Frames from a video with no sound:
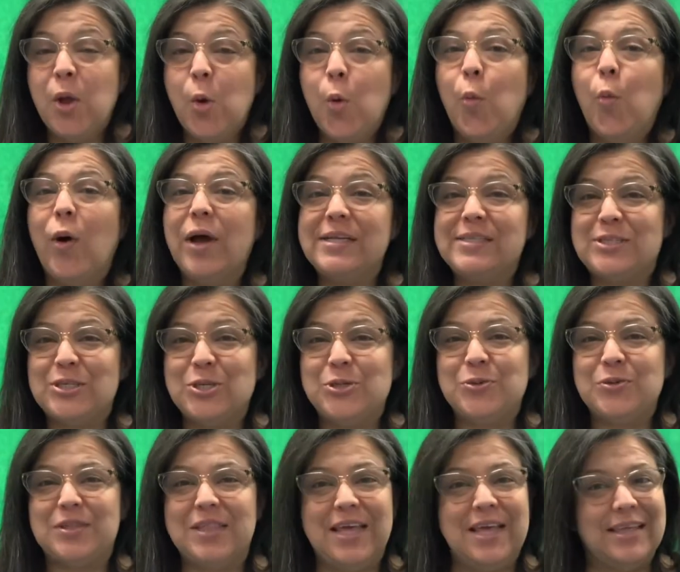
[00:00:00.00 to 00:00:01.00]
what do you
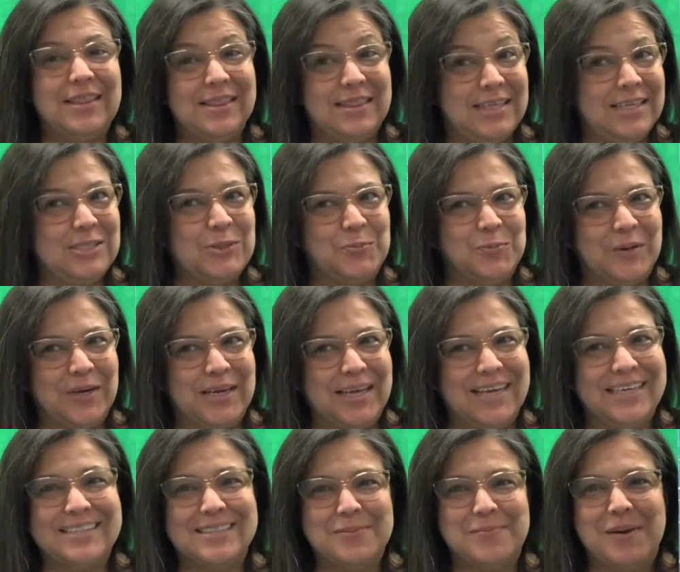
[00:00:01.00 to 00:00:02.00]
think this book
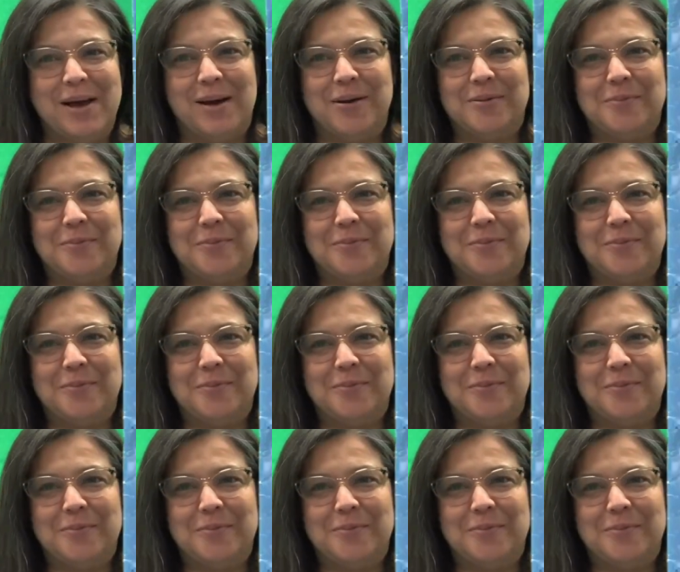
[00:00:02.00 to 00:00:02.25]
is about?